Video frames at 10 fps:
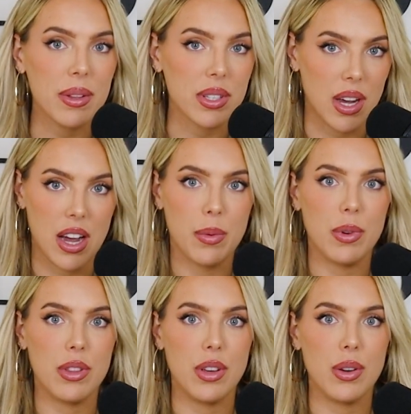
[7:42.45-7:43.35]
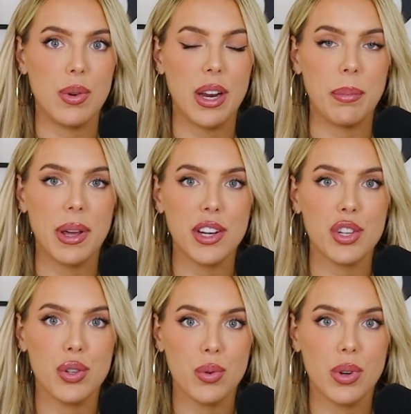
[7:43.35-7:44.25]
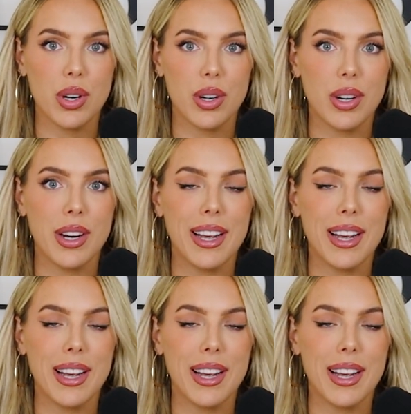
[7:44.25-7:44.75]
the time with you, and make sure